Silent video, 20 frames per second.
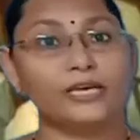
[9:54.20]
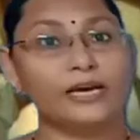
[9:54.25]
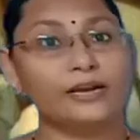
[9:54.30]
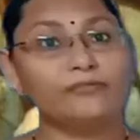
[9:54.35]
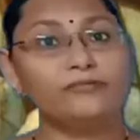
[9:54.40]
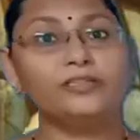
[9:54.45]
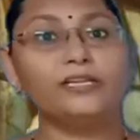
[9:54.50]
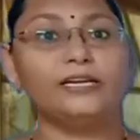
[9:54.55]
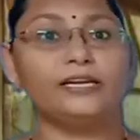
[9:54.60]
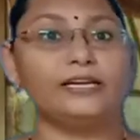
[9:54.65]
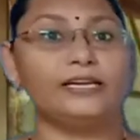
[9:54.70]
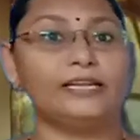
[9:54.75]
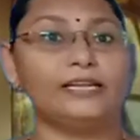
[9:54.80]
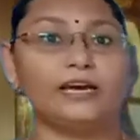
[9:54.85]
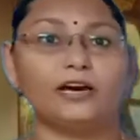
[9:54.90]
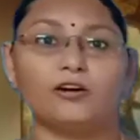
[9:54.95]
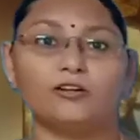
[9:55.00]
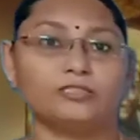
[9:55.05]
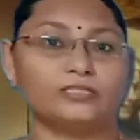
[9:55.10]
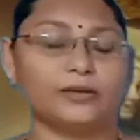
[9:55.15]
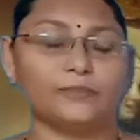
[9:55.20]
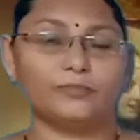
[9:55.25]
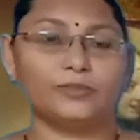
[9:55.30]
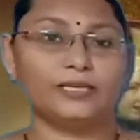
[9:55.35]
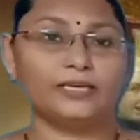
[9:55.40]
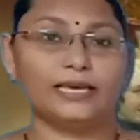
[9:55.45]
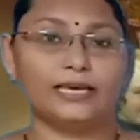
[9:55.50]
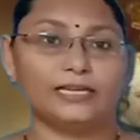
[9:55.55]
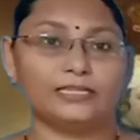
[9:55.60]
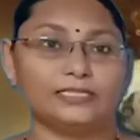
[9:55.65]
serve the India or
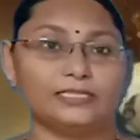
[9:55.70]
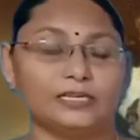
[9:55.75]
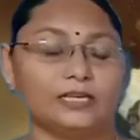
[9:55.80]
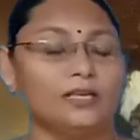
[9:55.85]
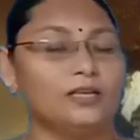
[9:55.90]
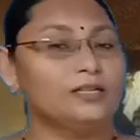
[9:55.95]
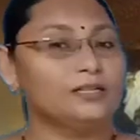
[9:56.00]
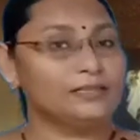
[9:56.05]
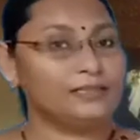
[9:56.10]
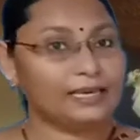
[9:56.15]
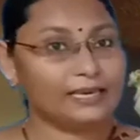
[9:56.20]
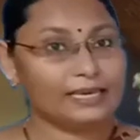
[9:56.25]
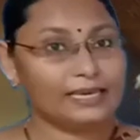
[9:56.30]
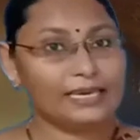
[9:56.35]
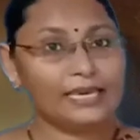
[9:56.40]
something else. They